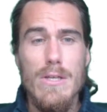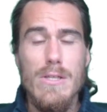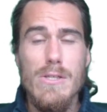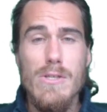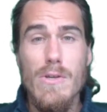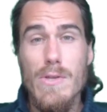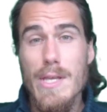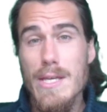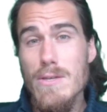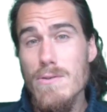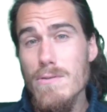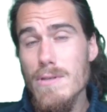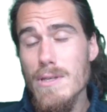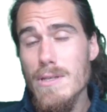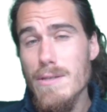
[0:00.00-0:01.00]
So they
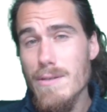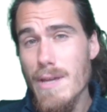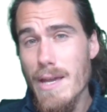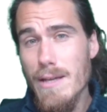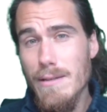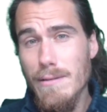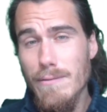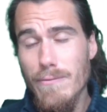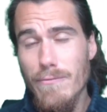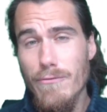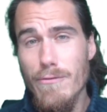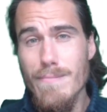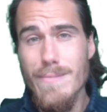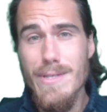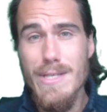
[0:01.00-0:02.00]
use a scale
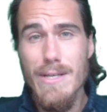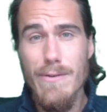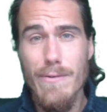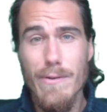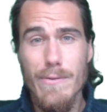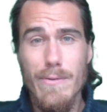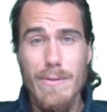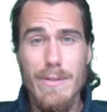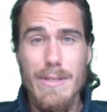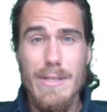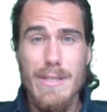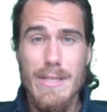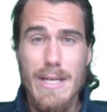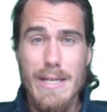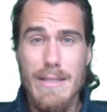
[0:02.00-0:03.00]
from 0 to
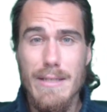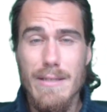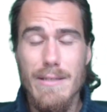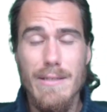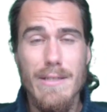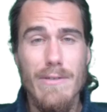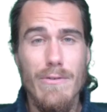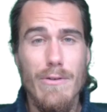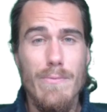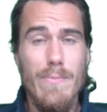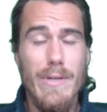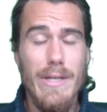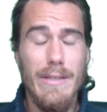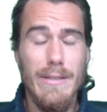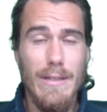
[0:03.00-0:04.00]
6, 0
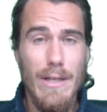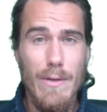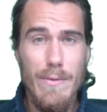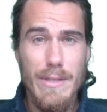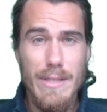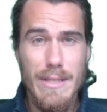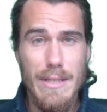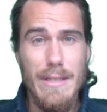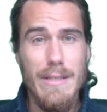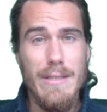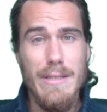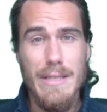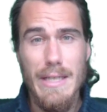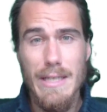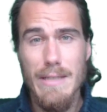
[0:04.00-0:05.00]
being the lowest,
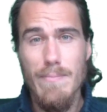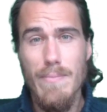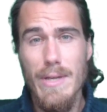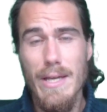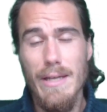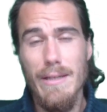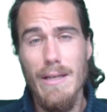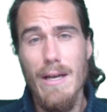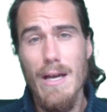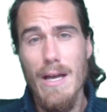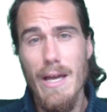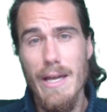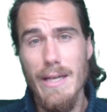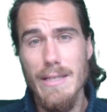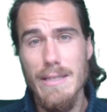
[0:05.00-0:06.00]
6 being the
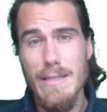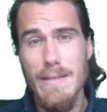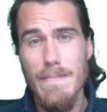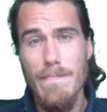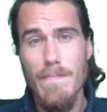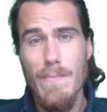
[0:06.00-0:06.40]
highest.